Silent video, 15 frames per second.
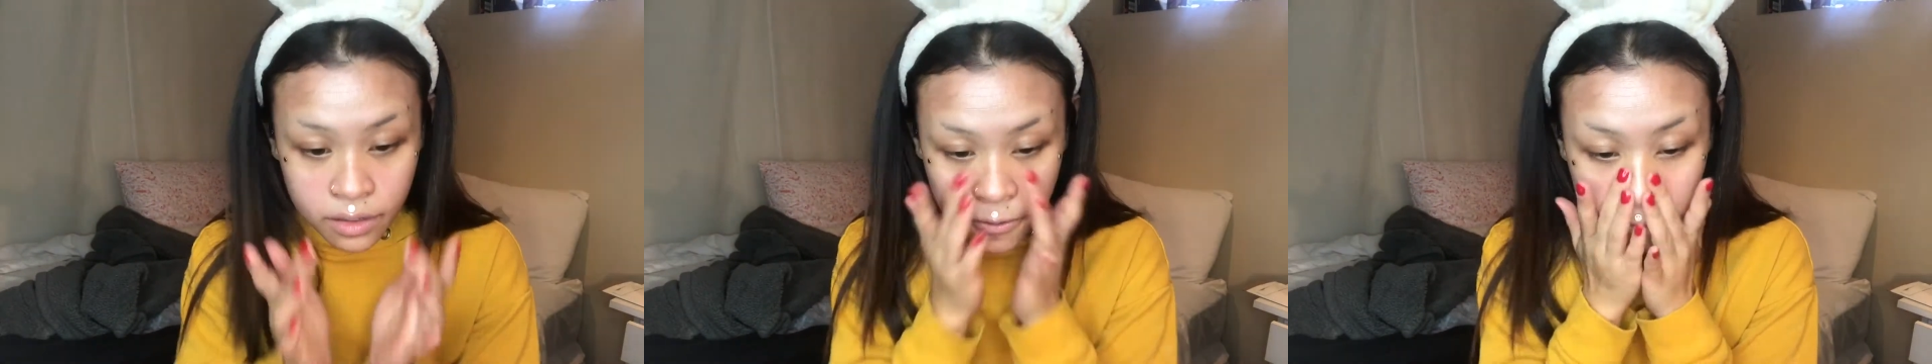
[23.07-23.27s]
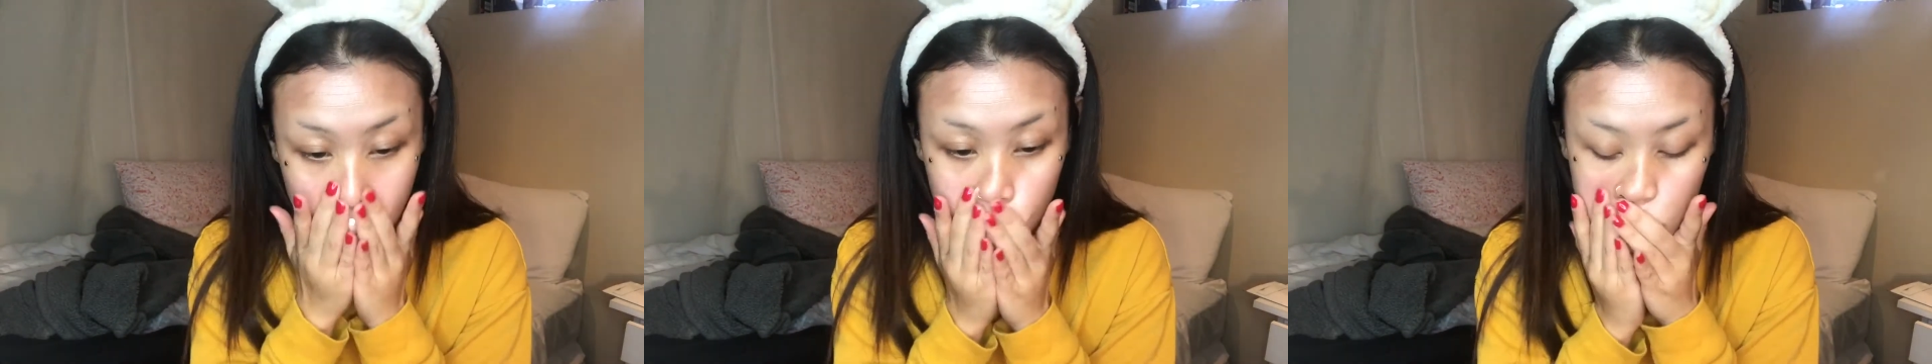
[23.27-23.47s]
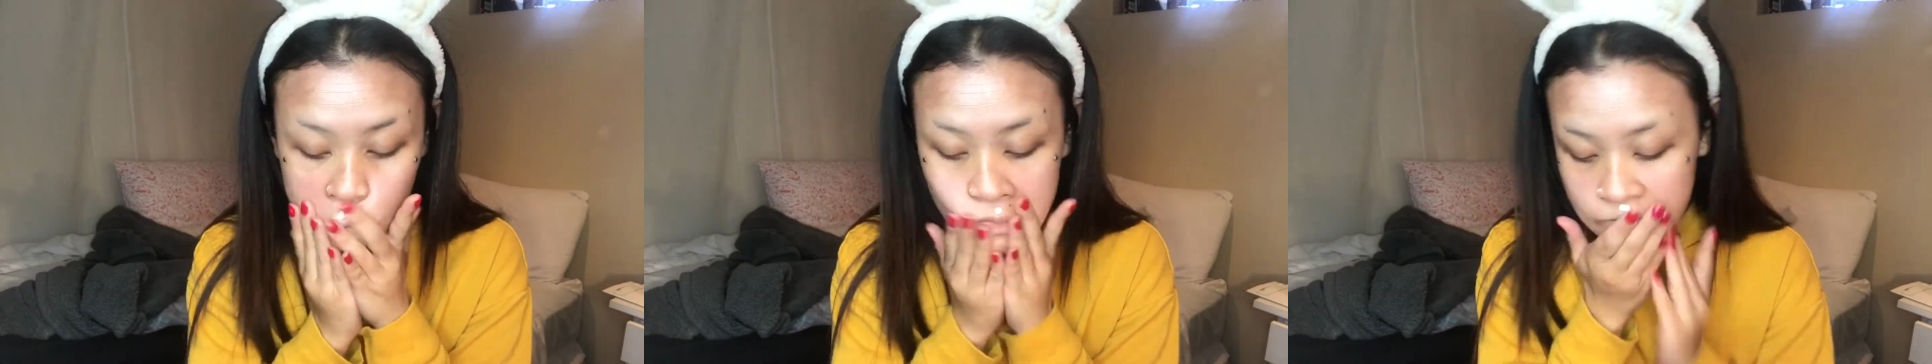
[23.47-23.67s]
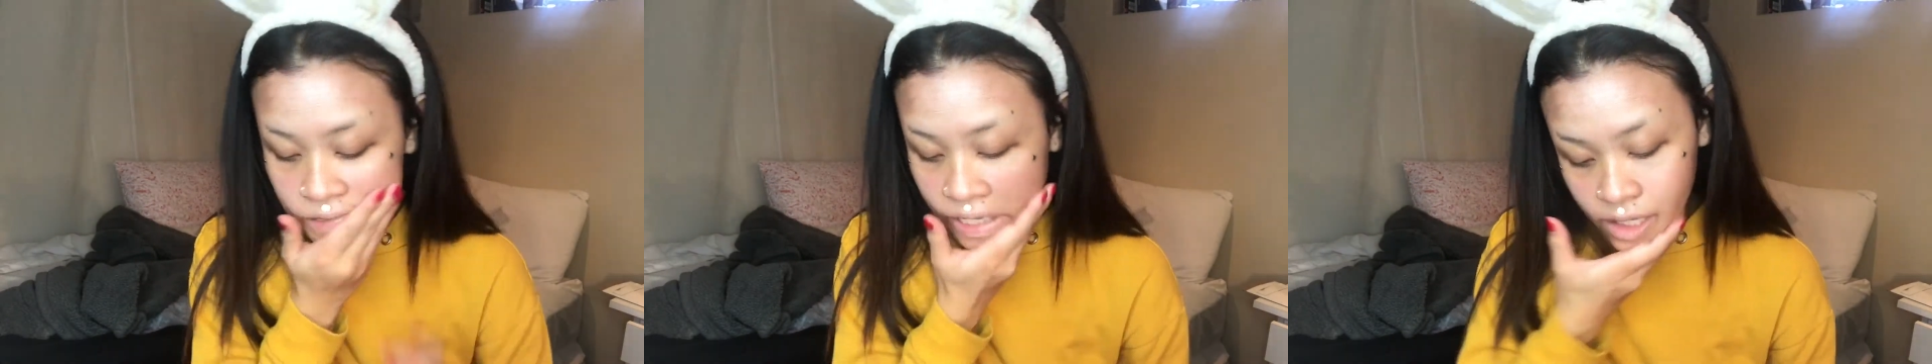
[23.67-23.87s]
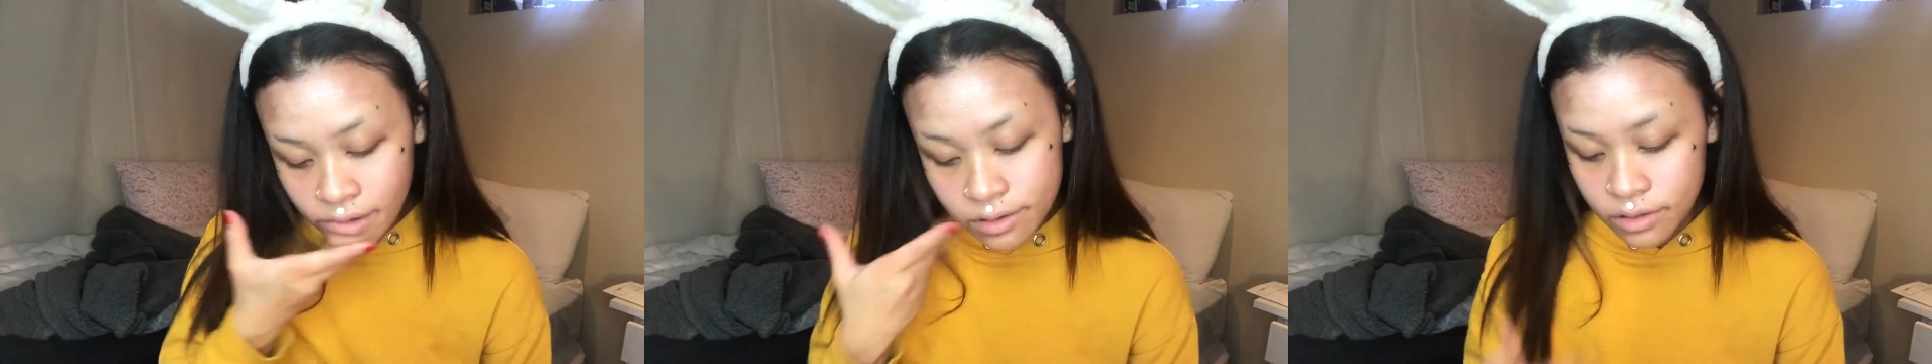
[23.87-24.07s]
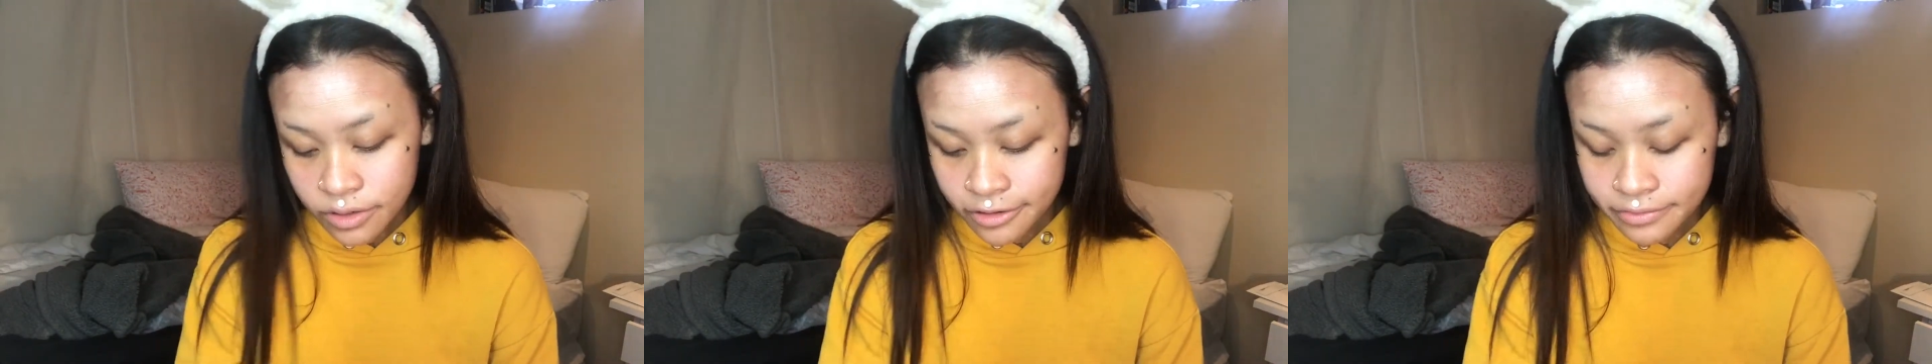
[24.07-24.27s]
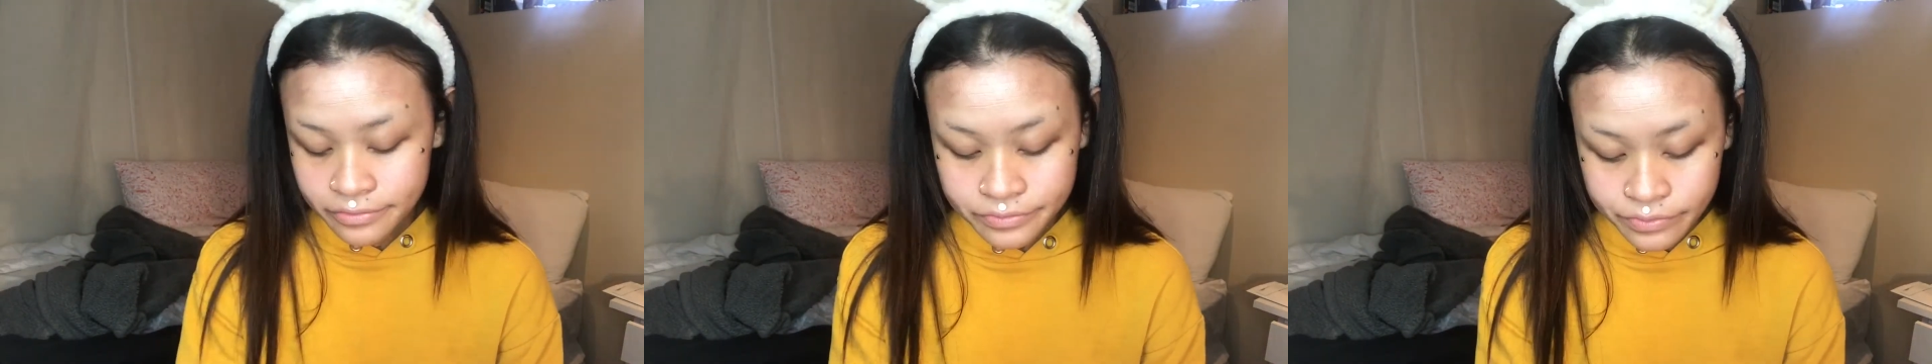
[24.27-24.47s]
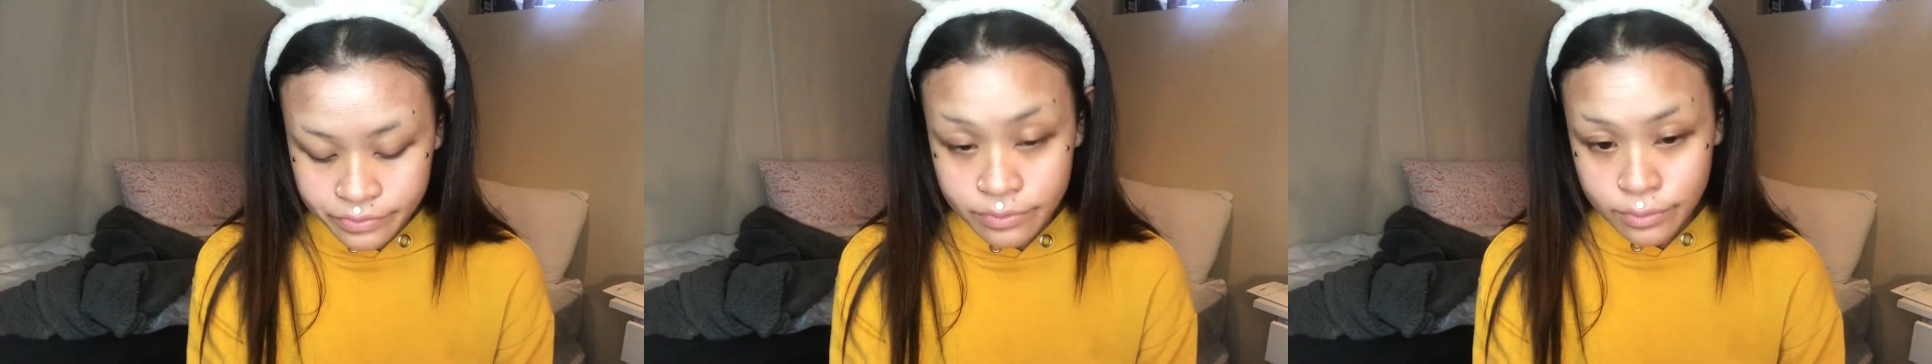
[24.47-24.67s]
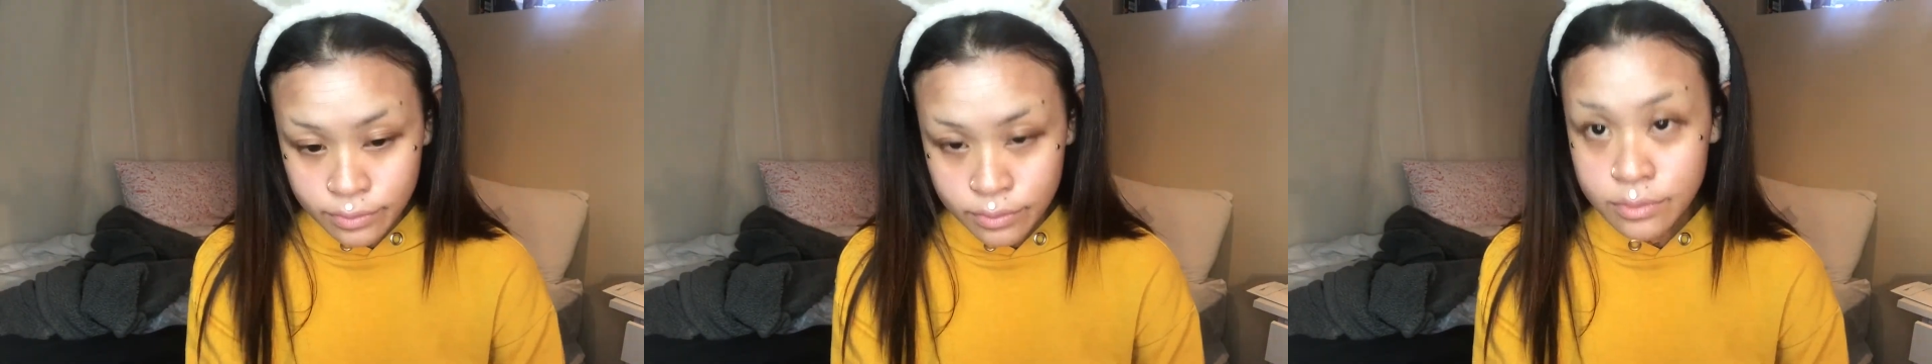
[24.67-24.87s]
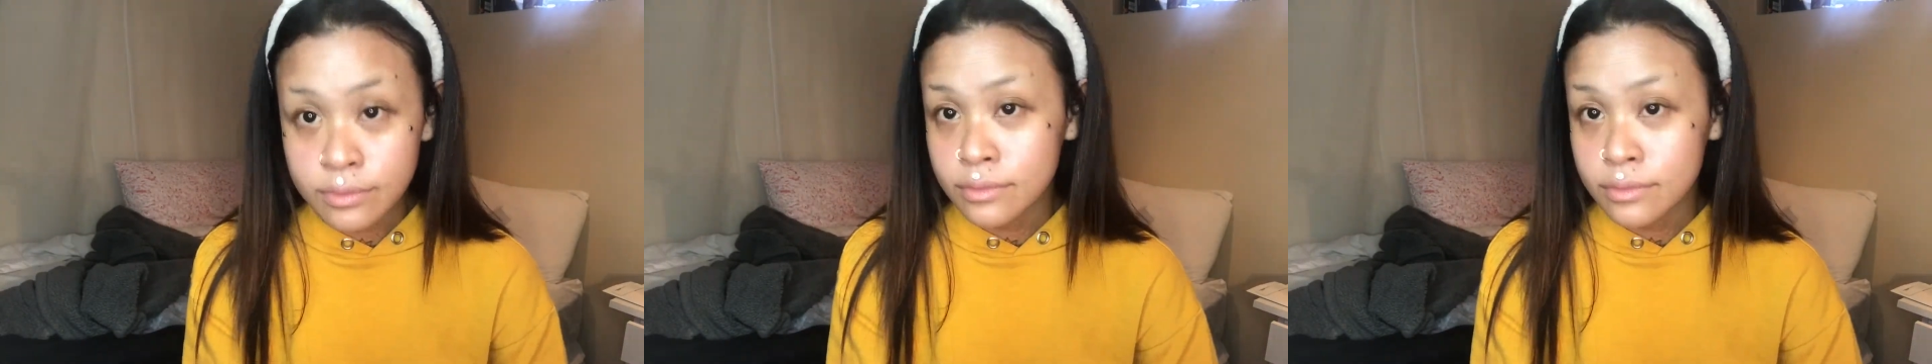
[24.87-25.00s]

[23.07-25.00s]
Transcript: So right now I'm putting on